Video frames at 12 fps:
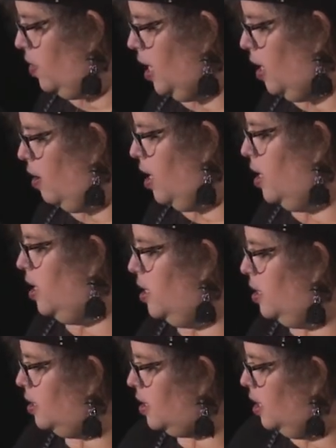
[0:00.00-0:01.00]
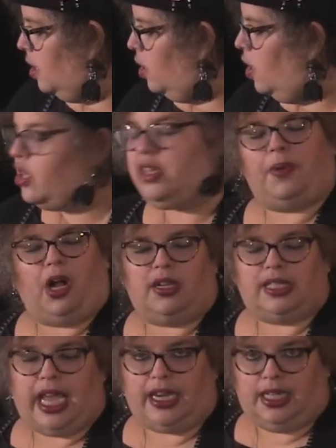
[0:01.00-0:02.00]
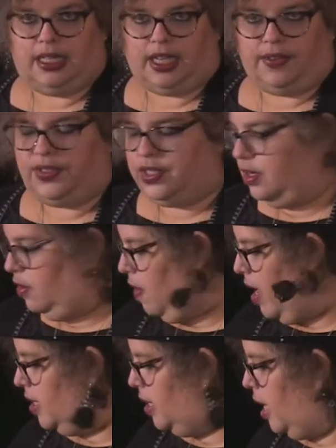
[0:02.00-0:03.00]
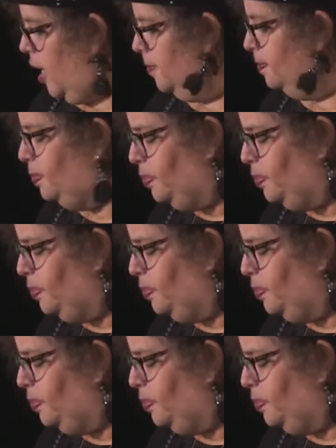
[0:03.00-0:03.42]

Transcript: there is the Bald Head Cliffs right there.